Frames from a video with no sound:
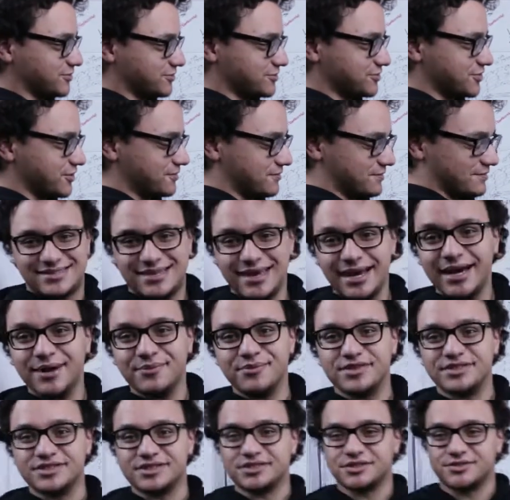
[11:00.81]
so damn,
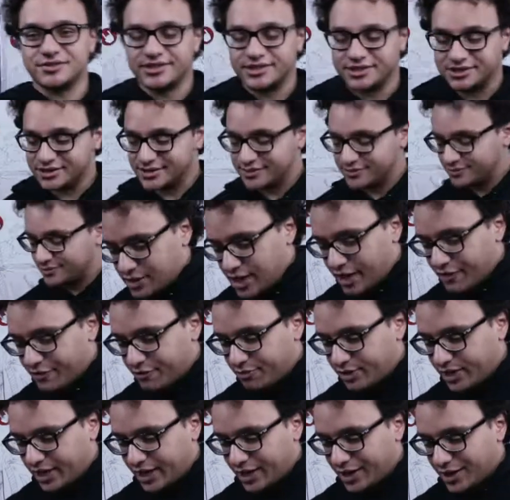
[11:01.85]
this is crazy. I
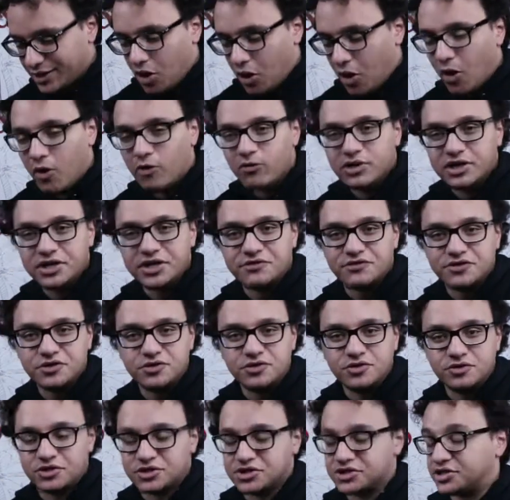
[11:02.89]
reply, only if you
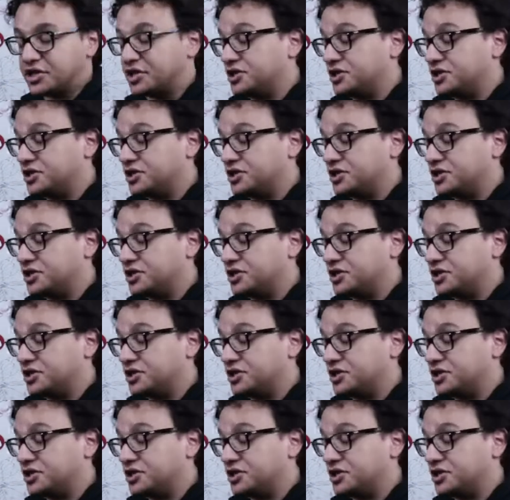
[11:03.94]
do this.